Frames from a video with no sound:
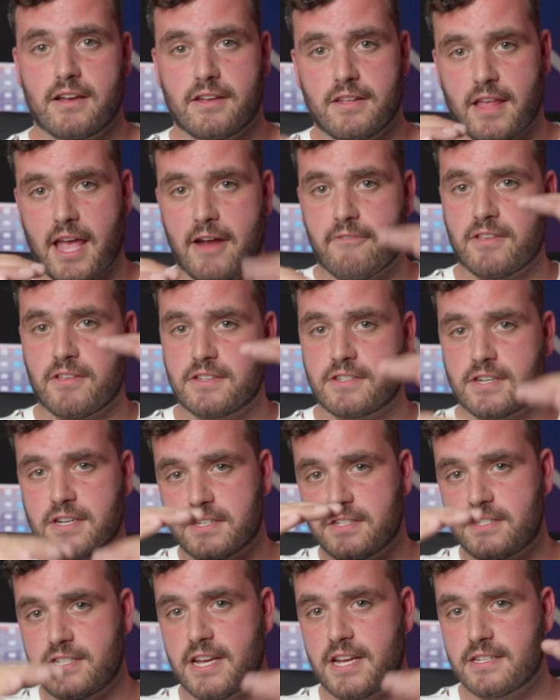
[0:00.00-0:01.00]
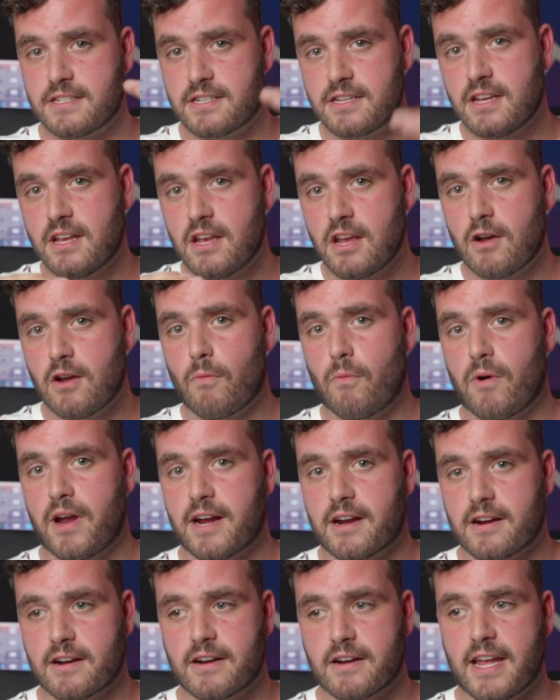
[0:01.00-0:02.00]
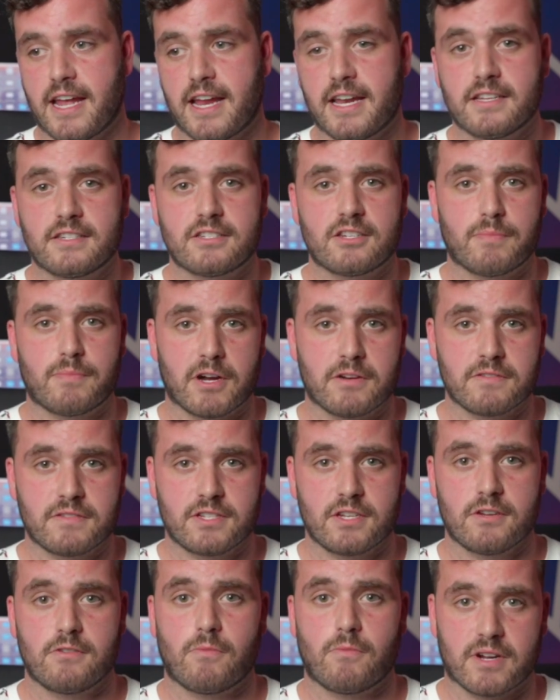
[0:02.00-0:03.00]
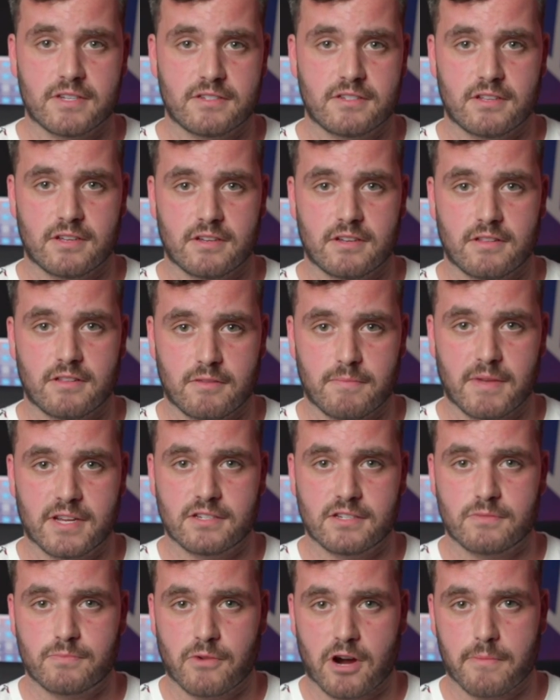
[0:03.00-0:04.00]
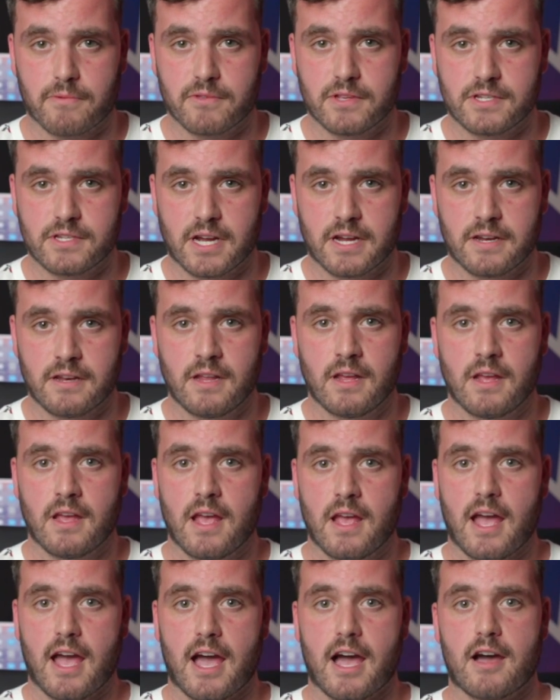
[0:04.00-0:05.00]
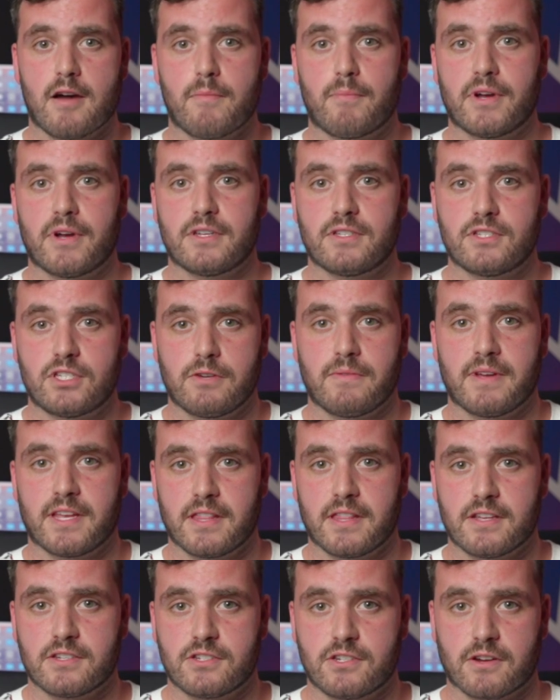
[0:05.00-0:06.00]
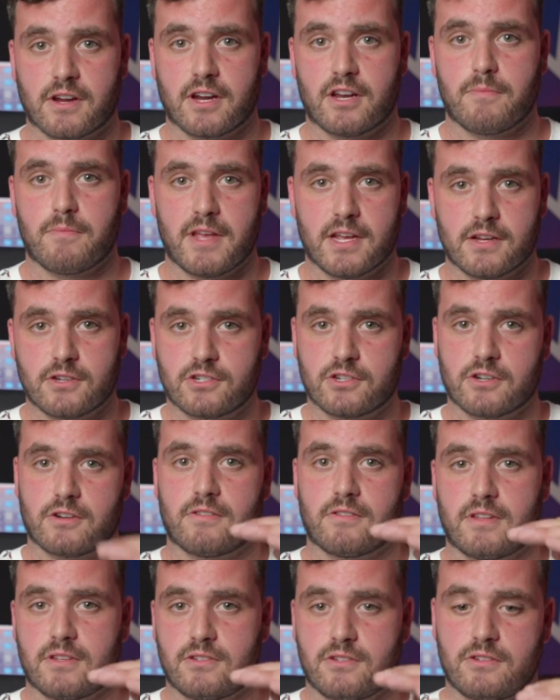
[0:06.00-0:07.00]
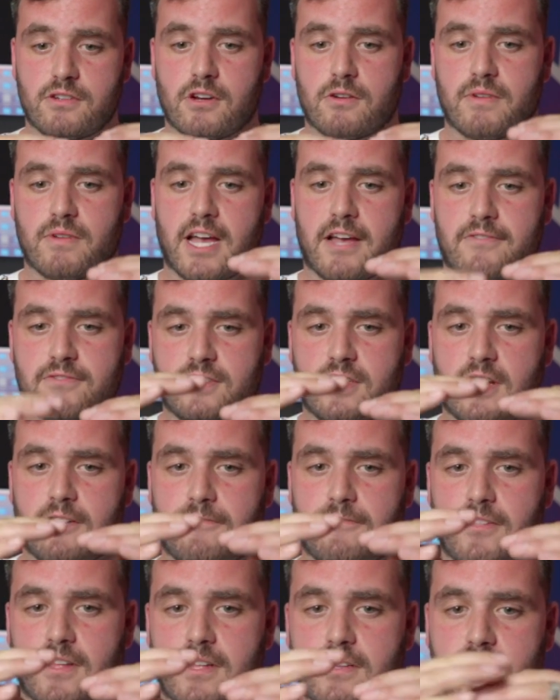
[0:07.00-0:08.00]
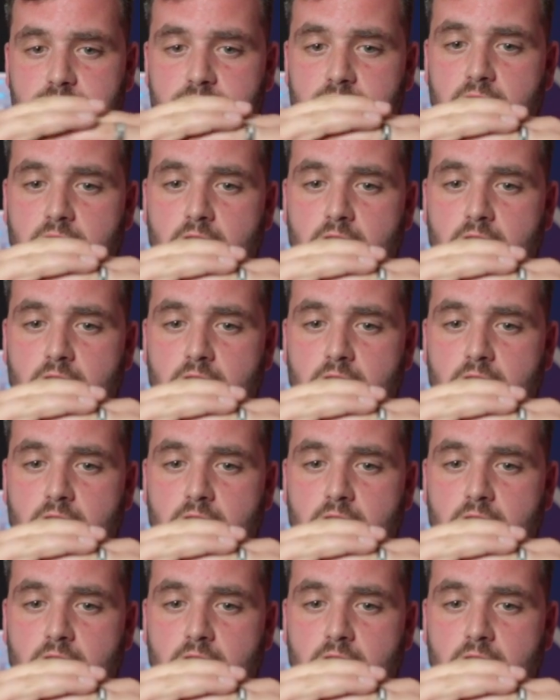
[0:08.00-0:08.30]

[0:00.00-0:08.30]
Everything's going to sit where it is supposed to once the mix is properly done. But doing this, you're going to make sure that you don't have stuff that's